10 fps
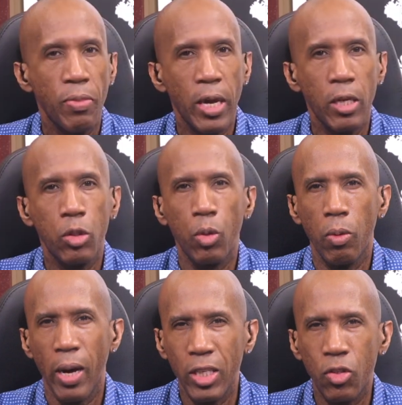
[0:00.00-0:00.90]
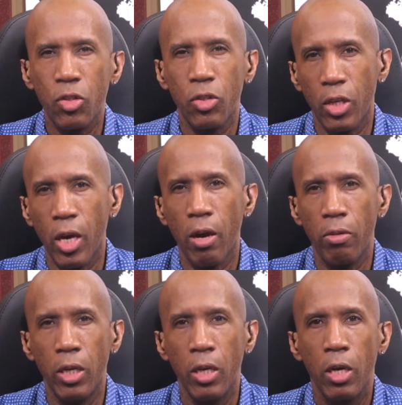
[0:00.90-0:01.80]
is quite
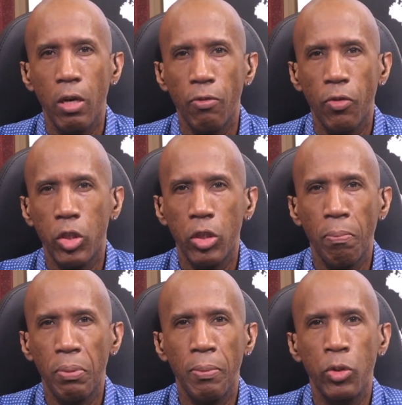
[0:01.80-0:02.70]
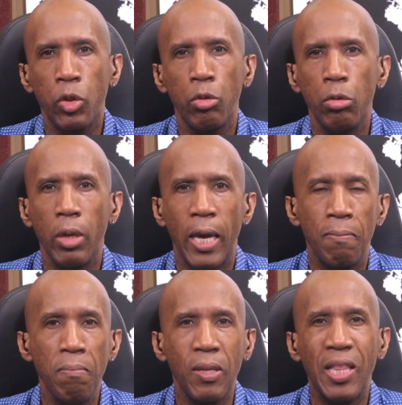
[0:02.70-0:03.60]
scary for some people to
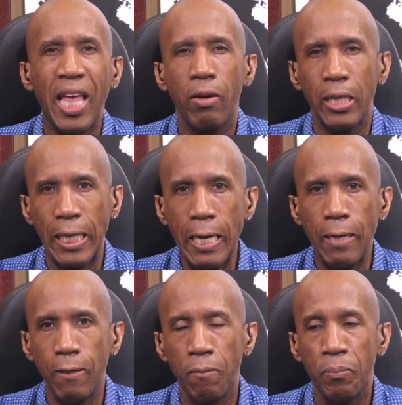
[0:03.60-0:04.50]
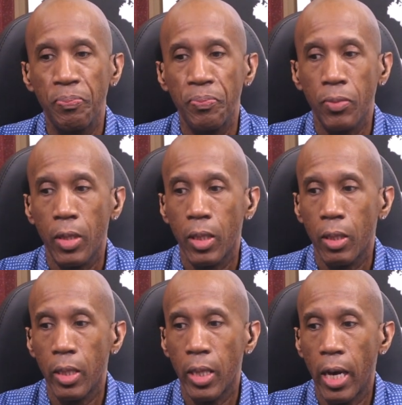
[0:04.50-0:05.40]
admit they are in.
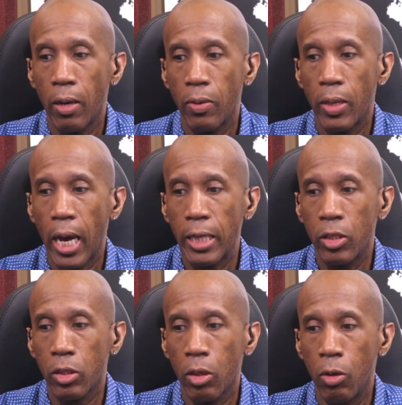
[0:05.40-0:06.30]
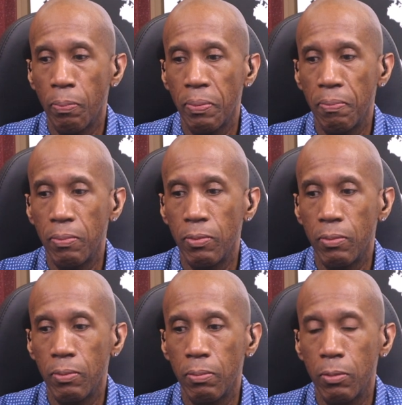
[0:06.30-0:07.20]
Now, I just hope
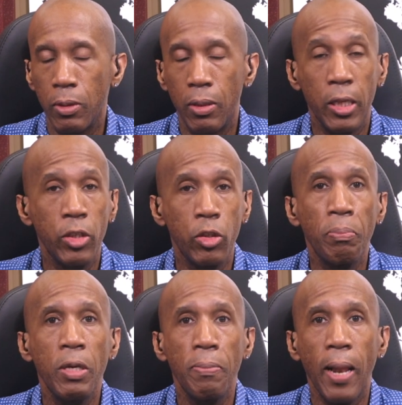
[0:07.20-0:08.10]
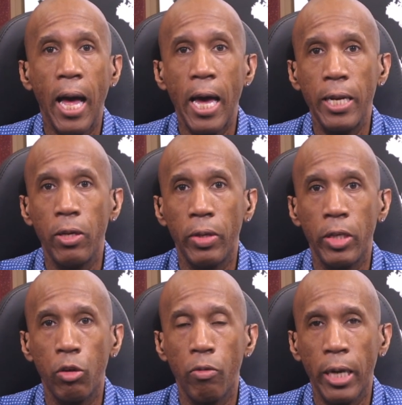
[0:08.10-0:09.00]
at least the people I know and
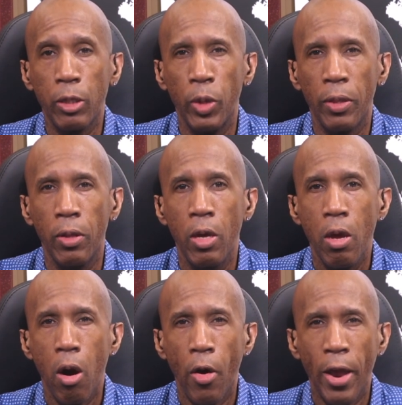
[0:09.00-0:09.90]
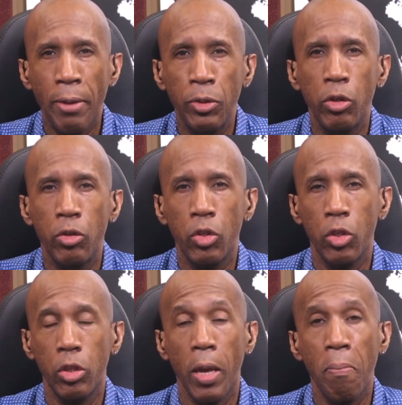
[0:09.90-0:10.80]
interact with are able to
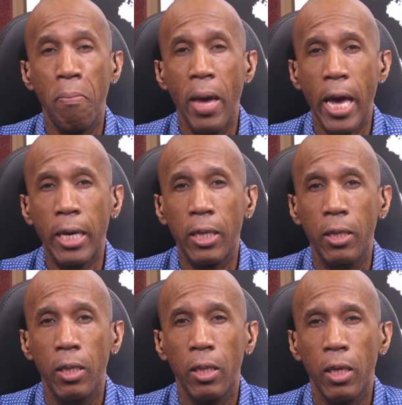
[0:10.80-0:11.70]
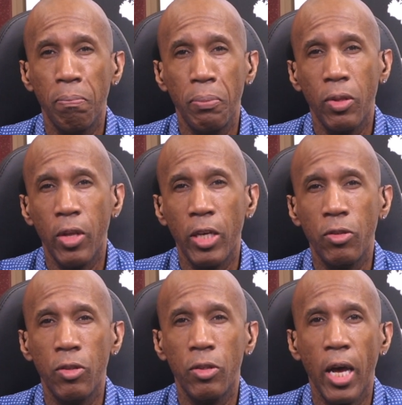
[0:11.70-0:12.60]
step back and put things
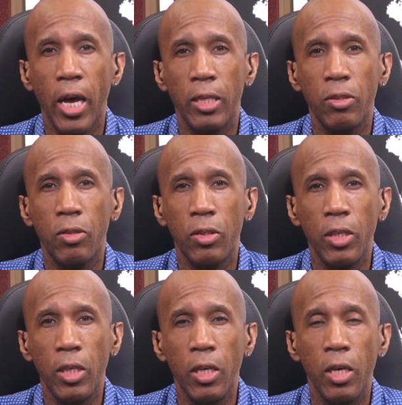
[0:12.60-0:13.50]
aside and see